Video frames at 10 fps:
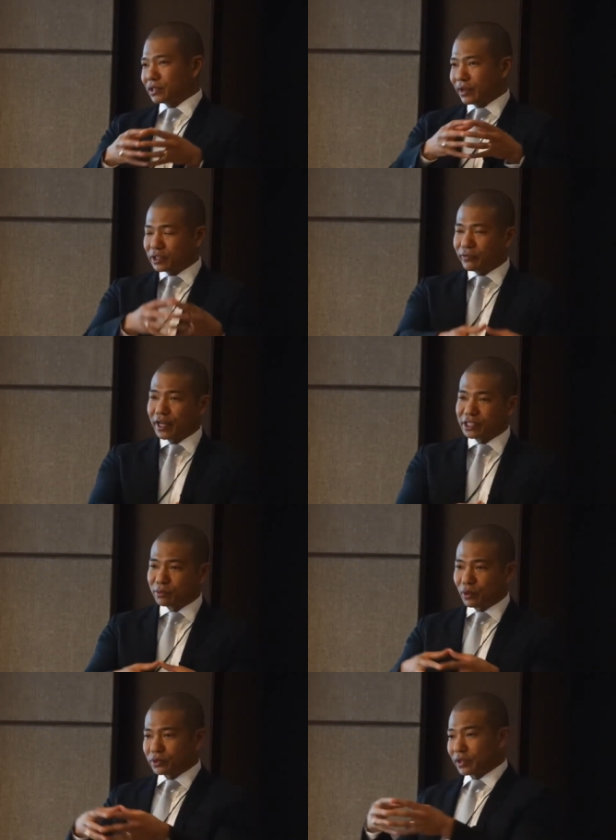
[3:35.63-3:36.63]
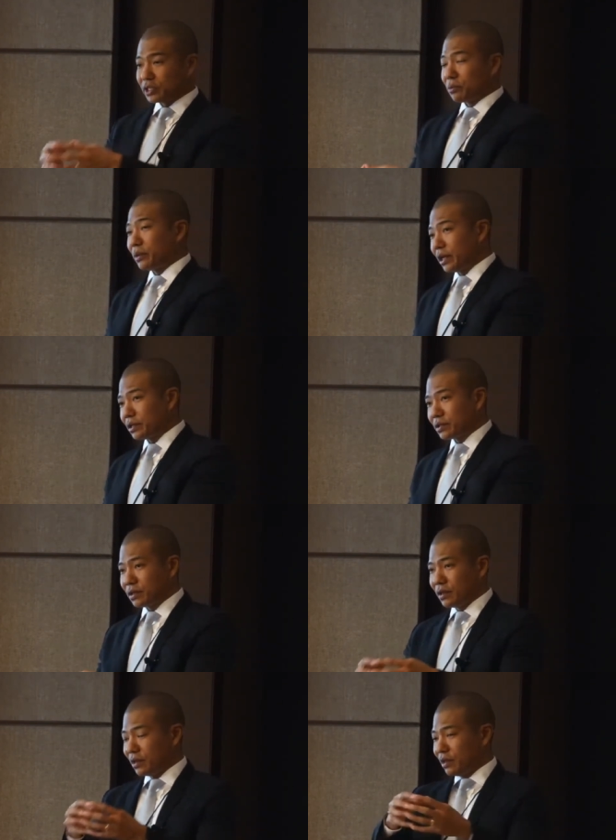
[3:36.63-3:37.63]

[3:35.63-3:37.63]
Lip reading: You got your vegetables, you got your meats.